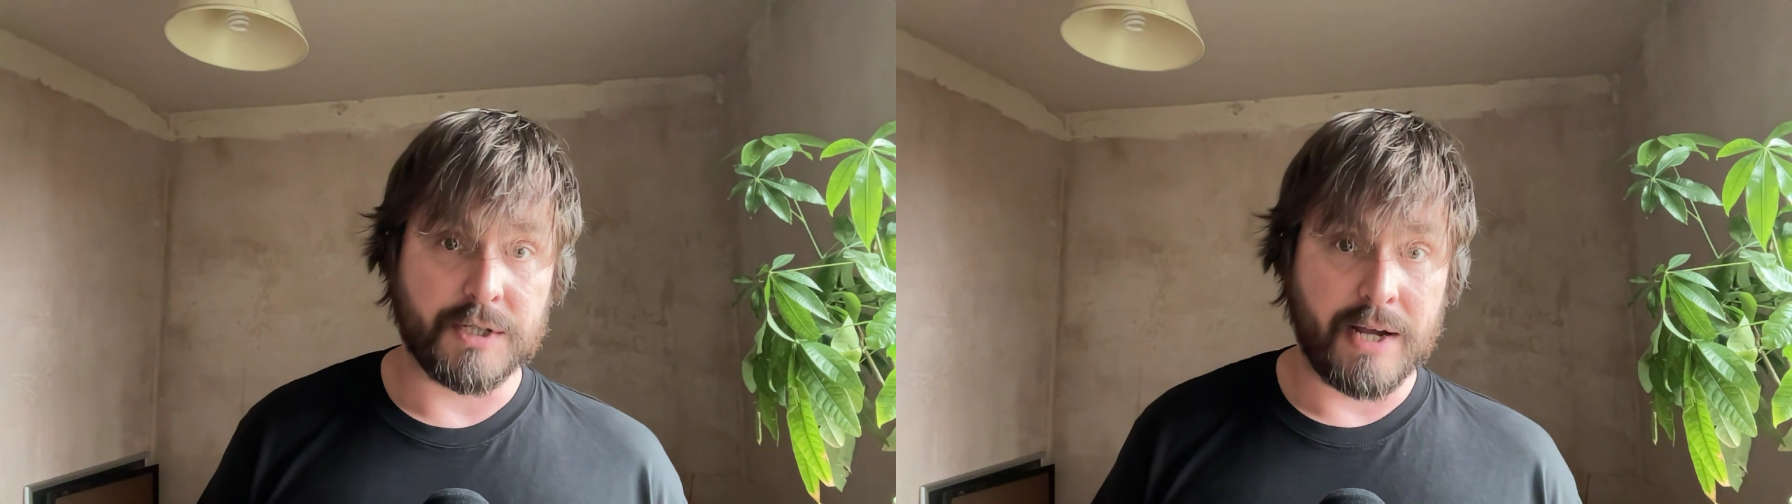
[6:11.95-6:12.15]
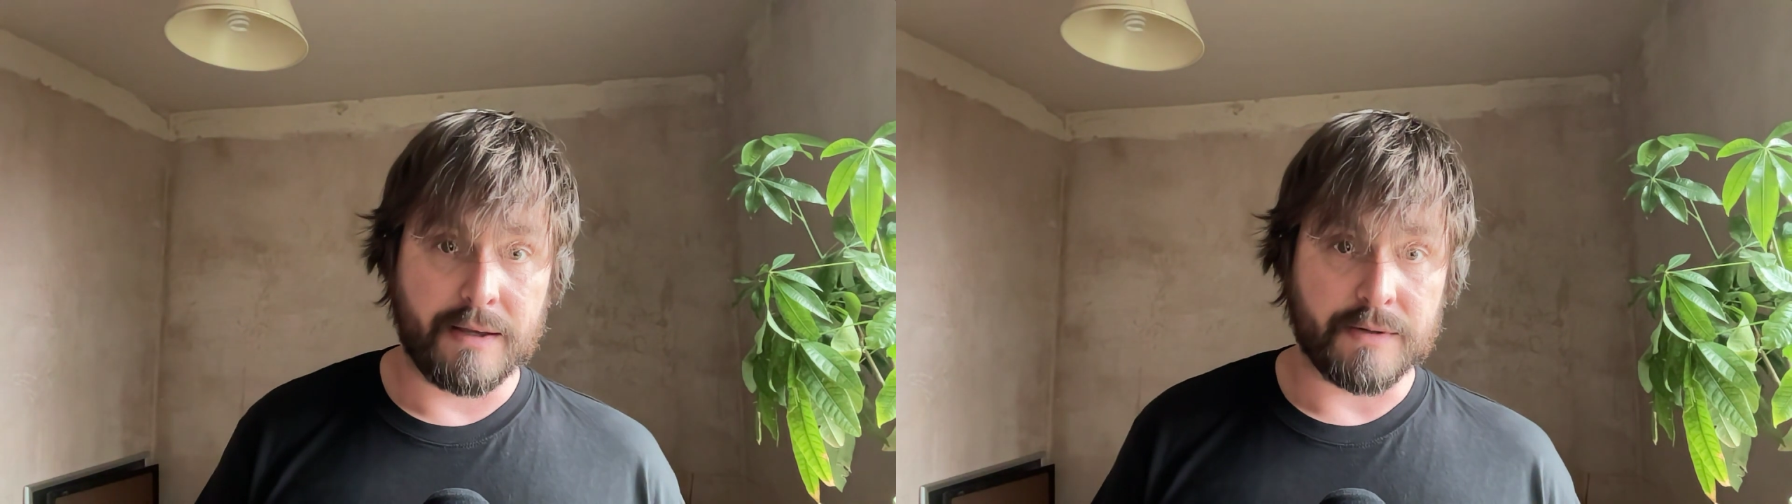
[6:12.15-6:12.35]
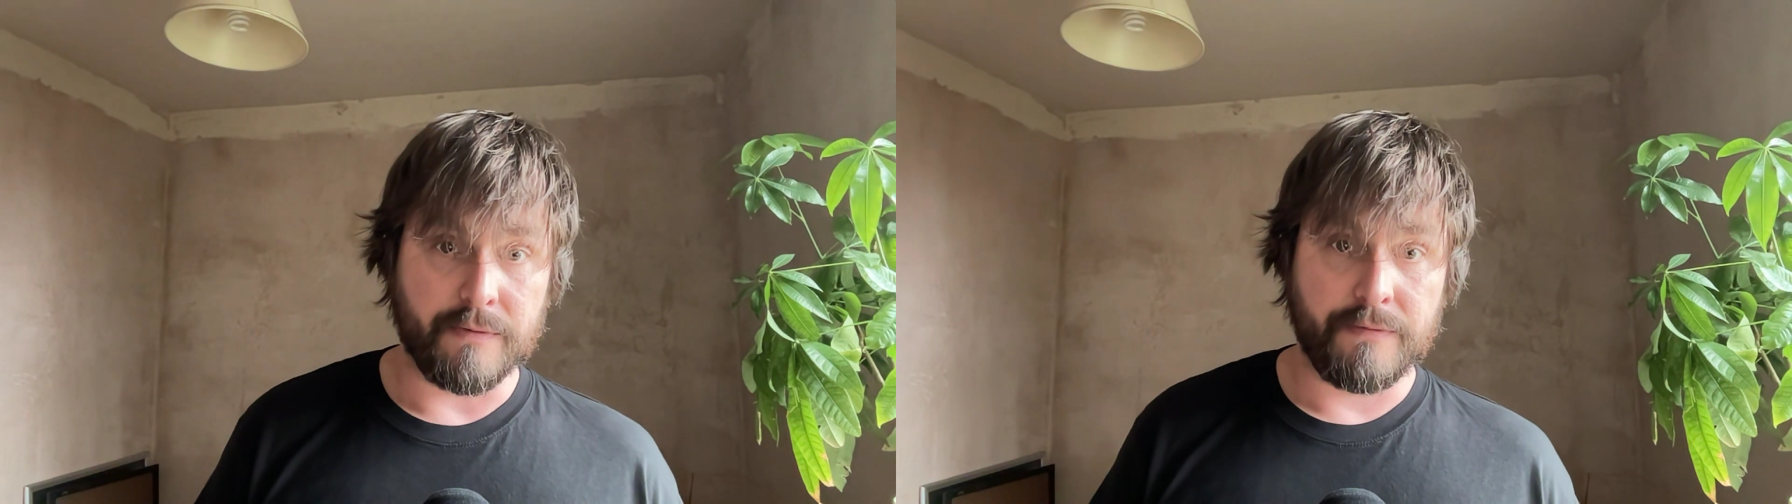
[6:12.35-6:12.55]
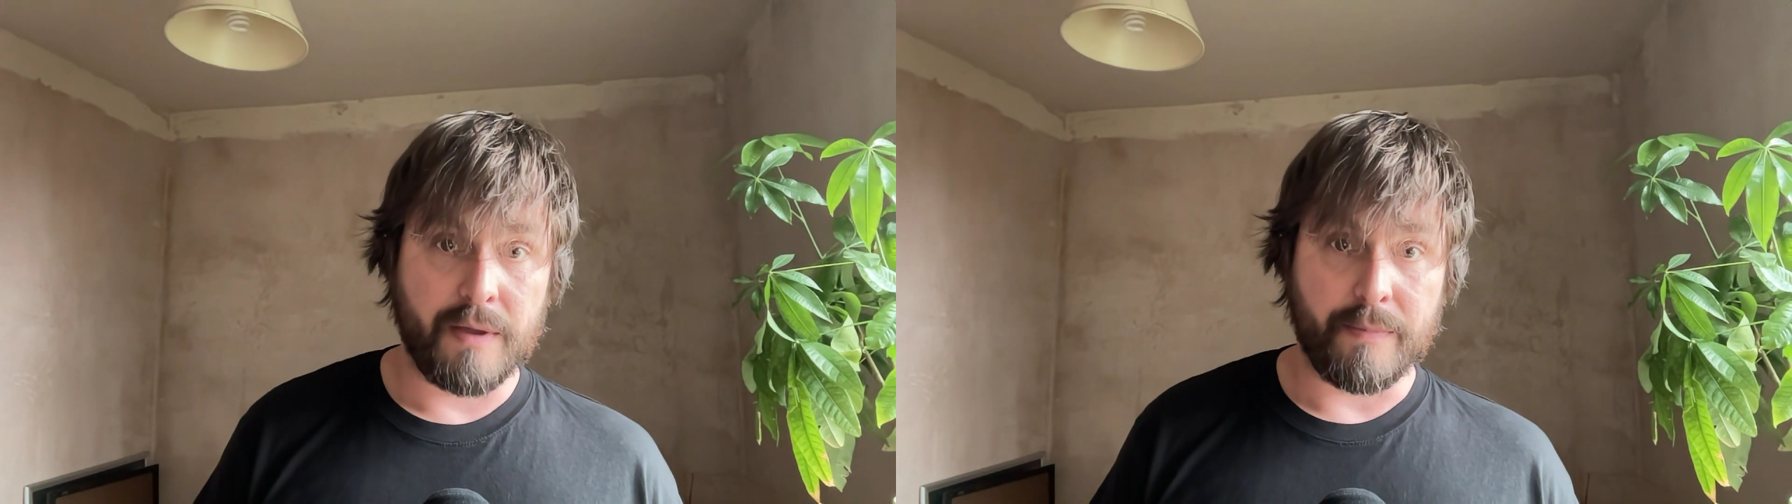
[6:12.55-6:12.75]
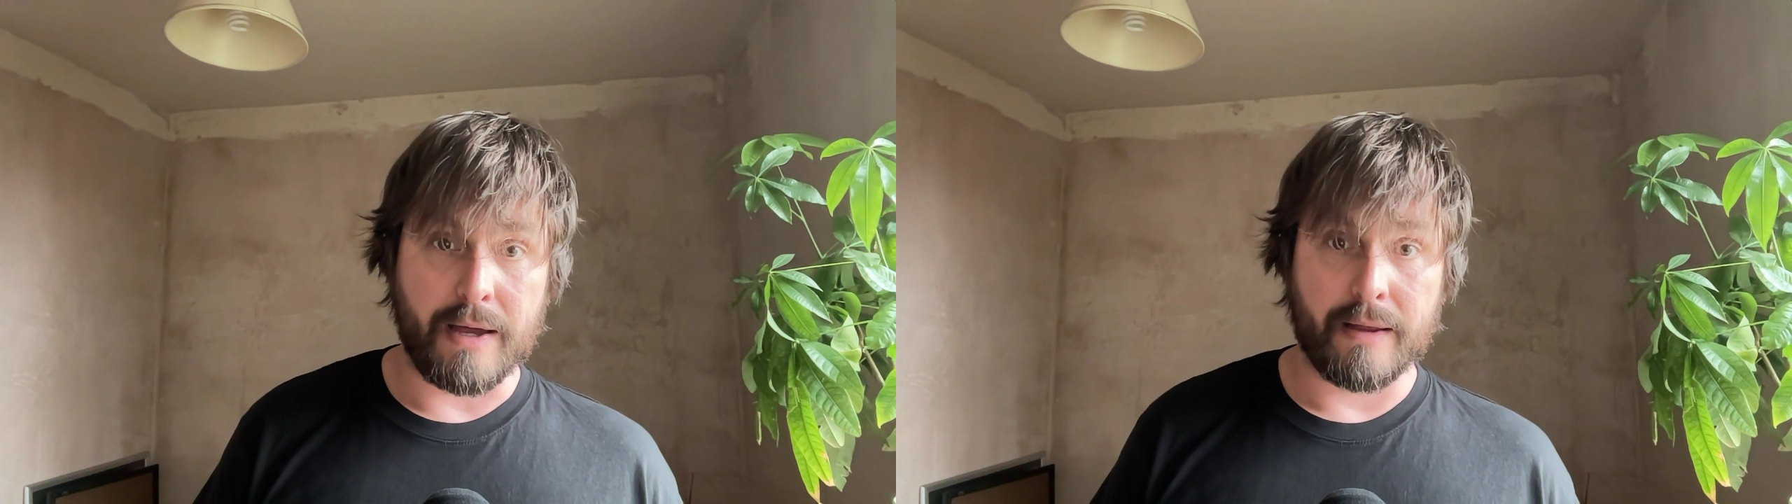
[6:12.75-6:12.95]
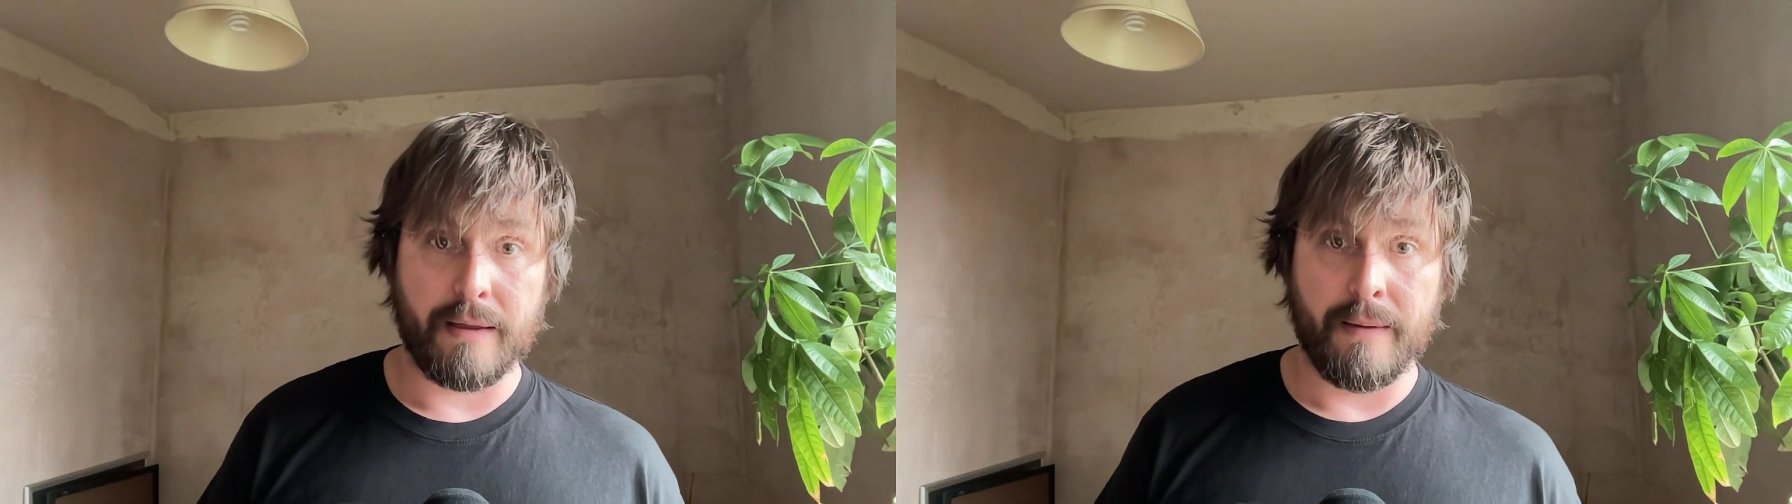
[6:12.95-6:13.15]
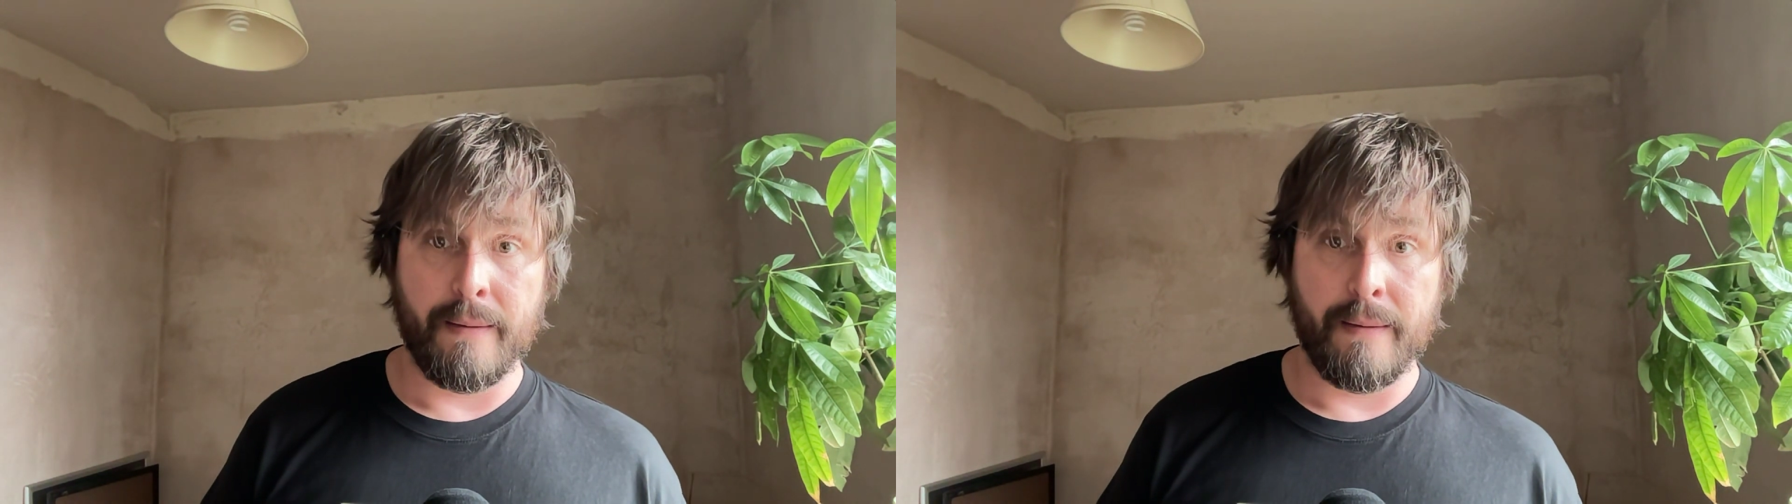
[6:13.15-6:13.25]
challenge and feedback,